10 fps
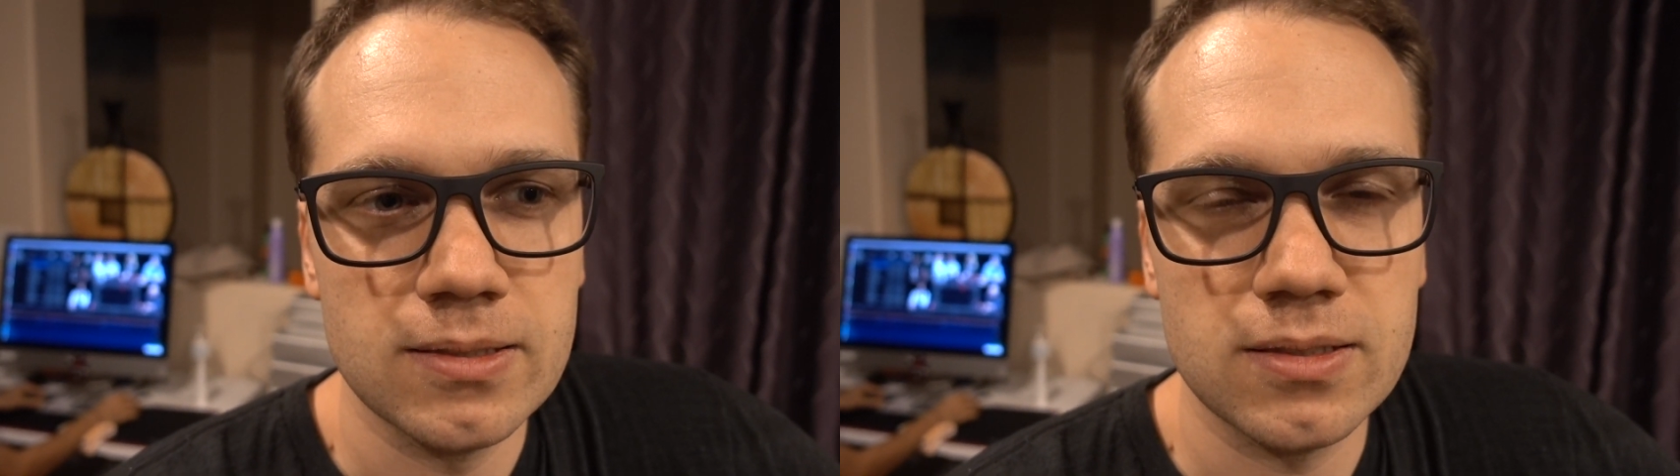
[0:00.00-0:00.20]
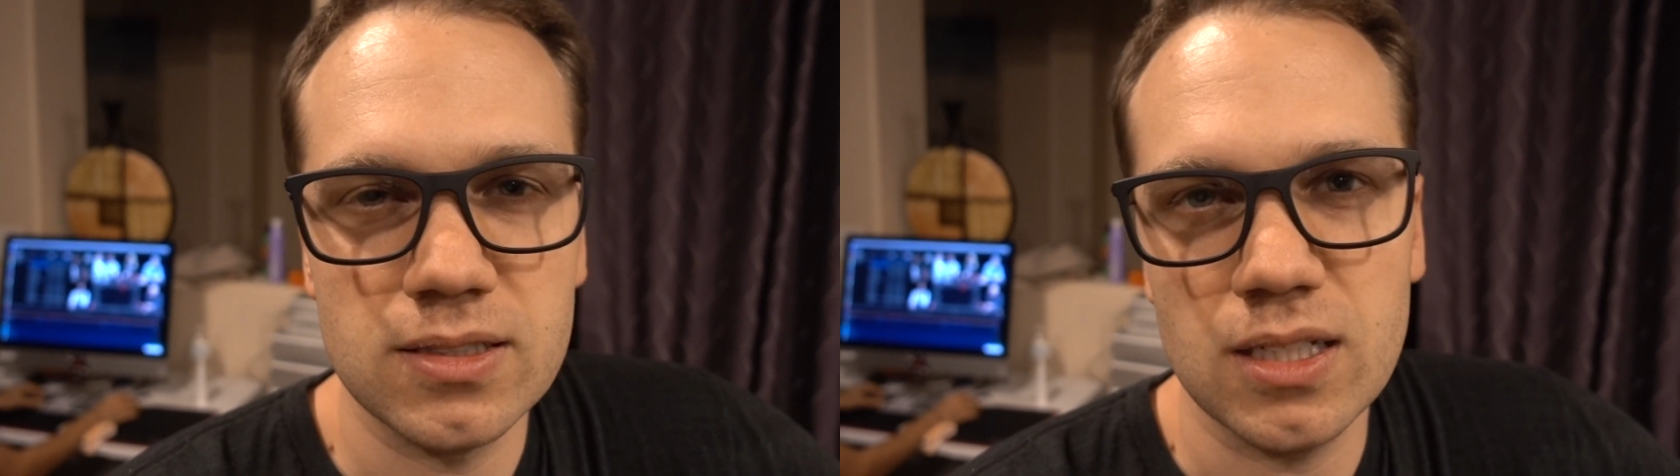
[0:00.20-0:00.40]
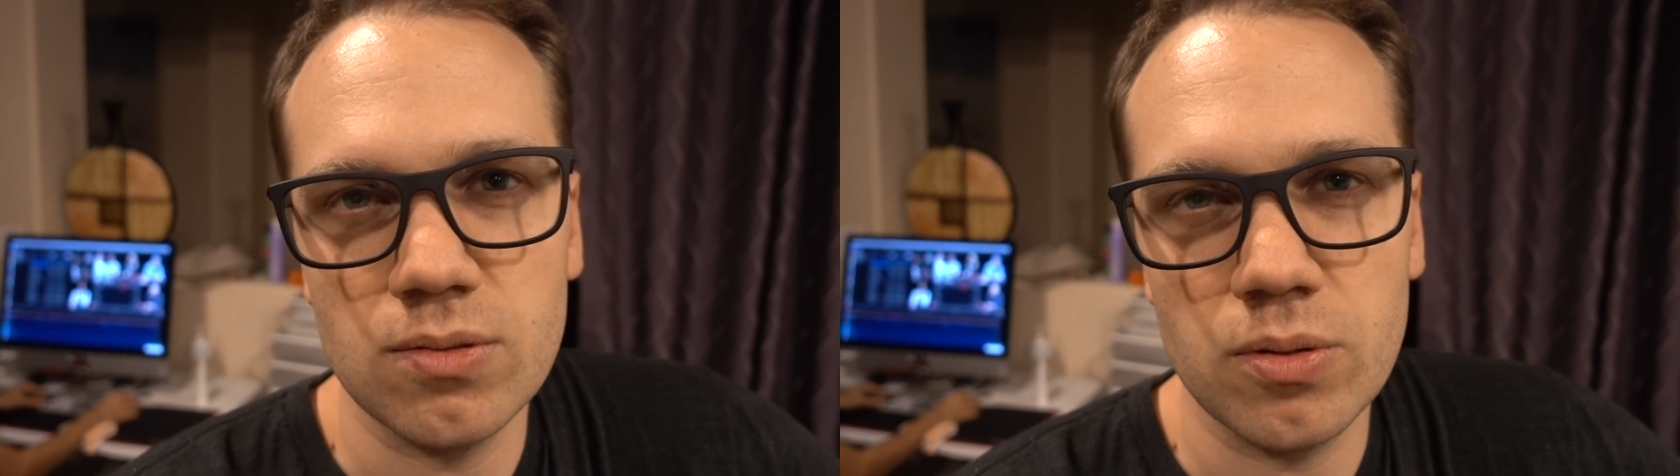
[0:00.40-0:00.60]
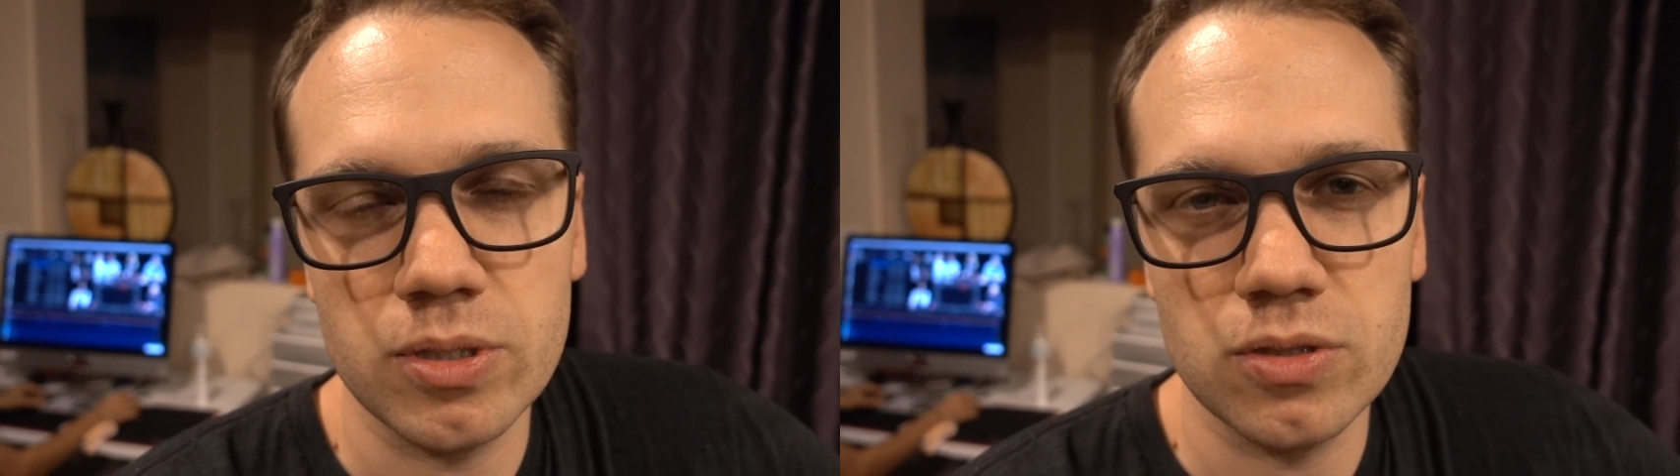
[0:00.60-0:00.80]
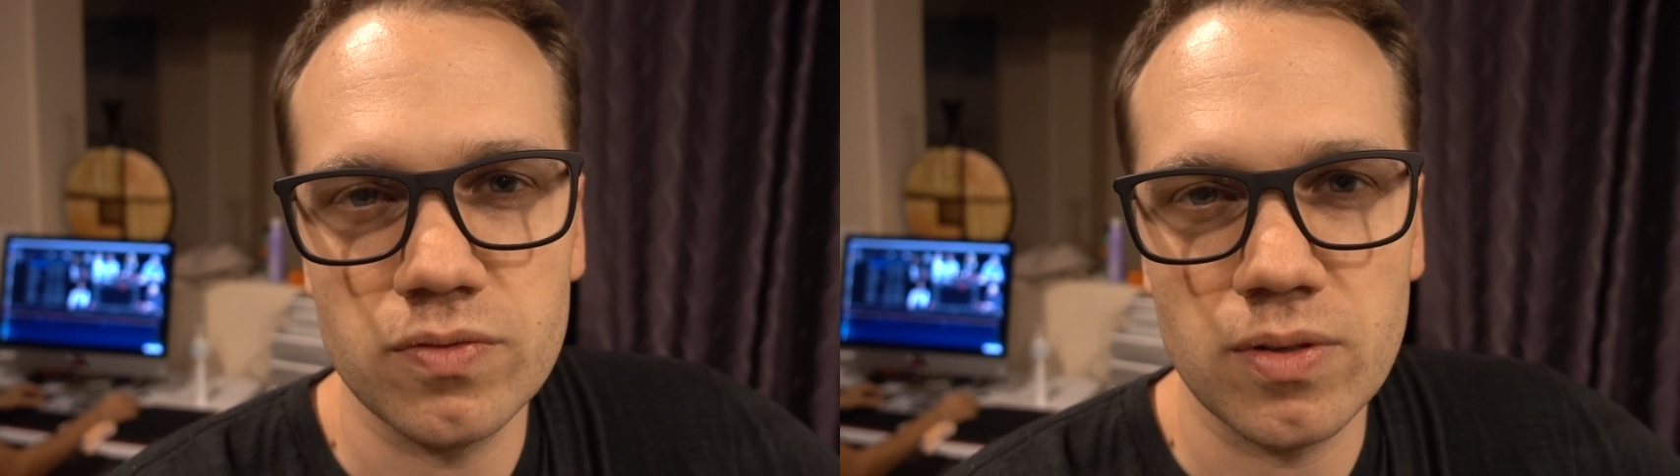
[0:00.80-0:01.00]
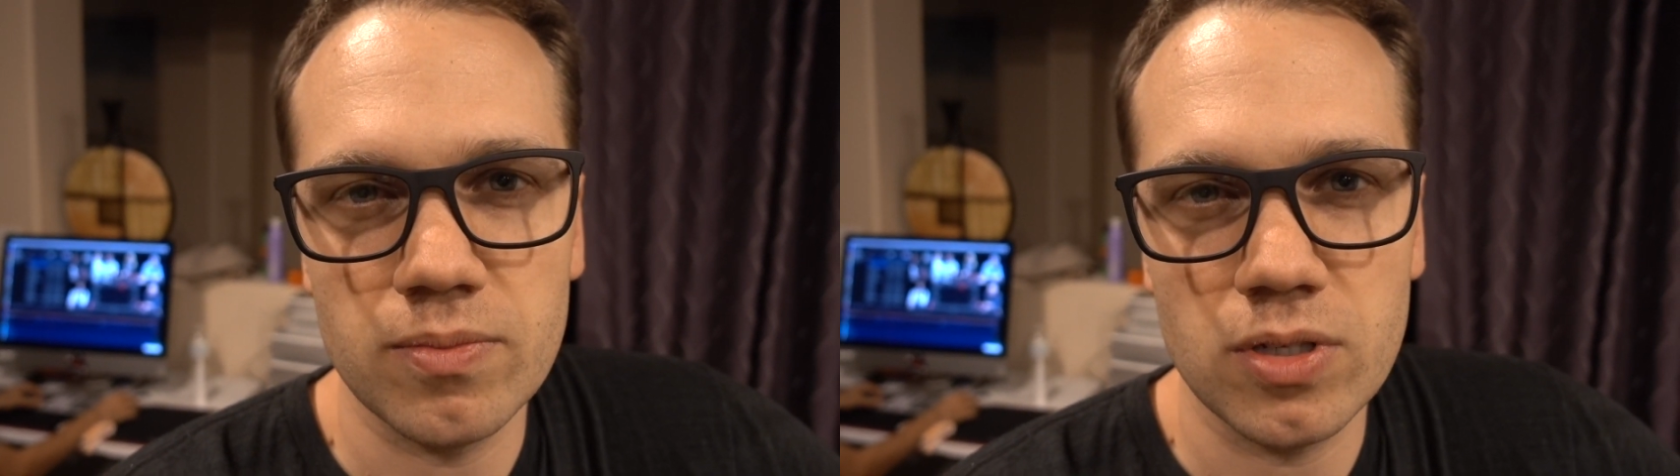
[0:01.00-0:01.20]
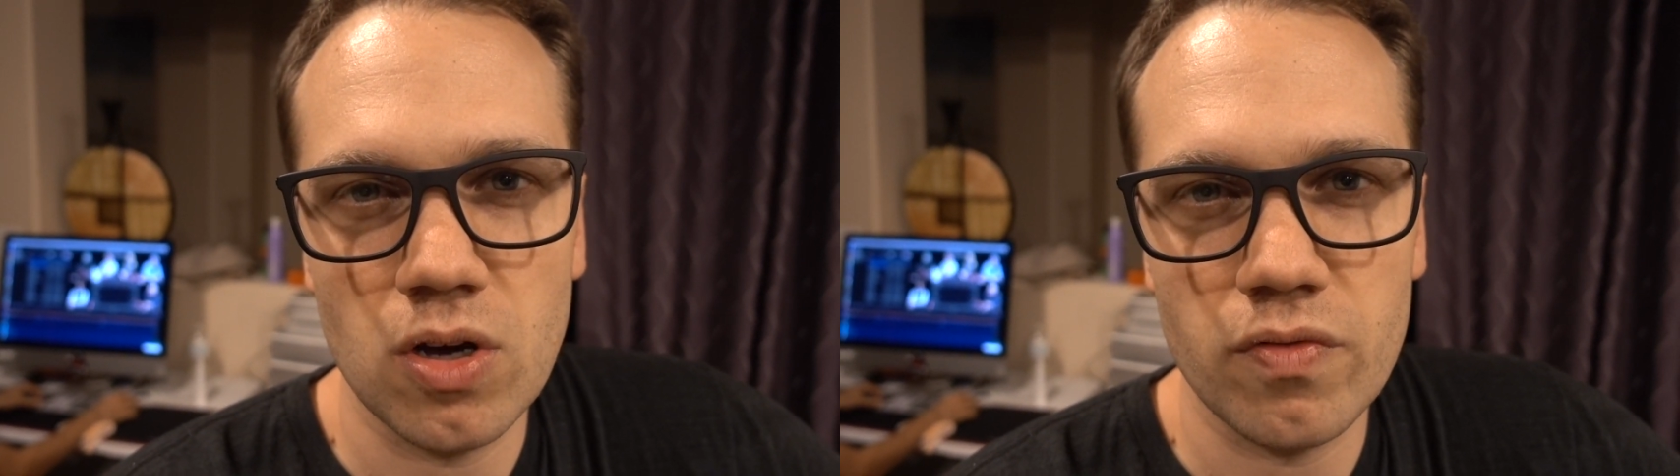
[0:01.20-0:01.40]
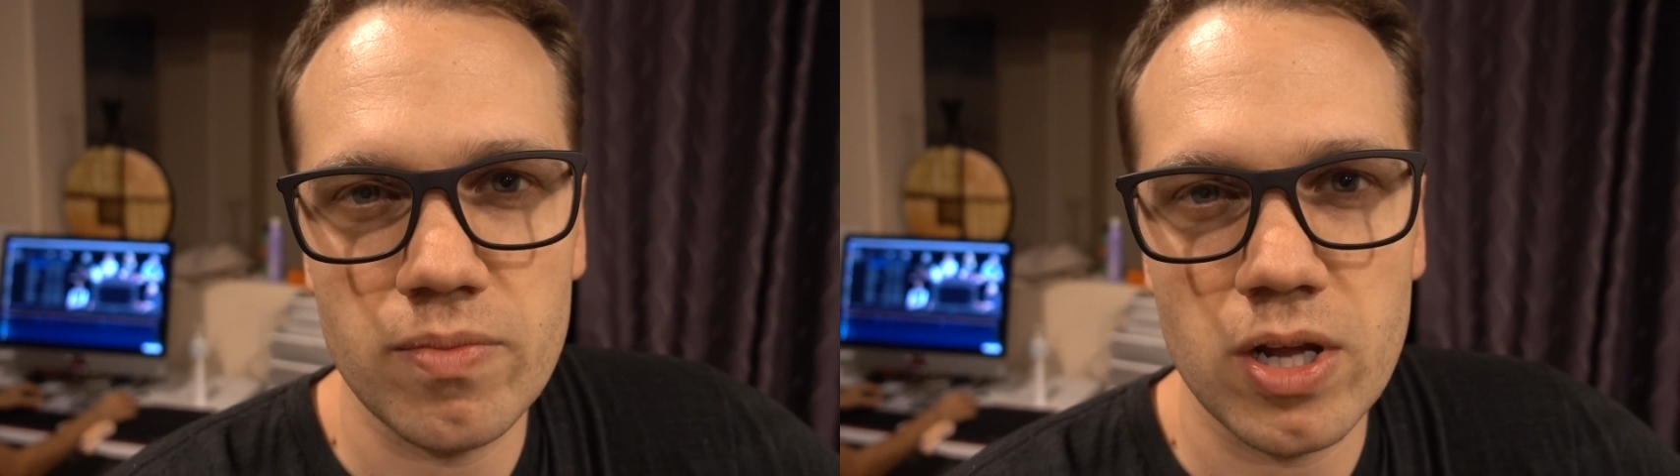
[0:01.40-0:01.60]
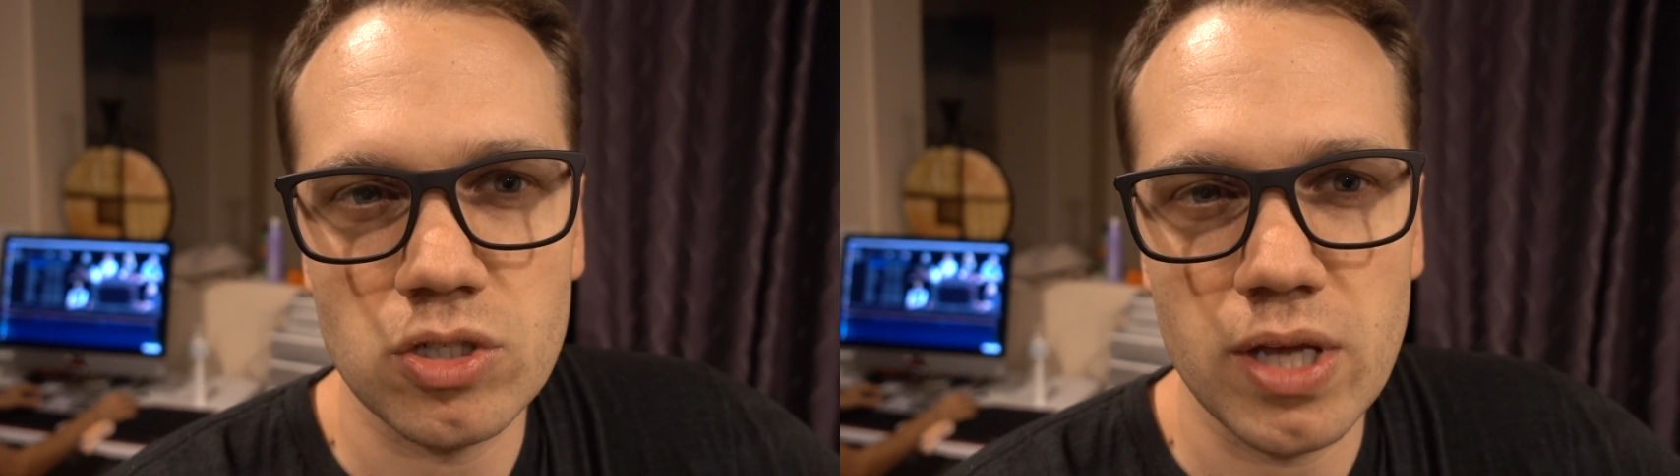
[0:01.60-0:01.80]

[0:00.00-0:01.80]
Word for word: see what we do from there.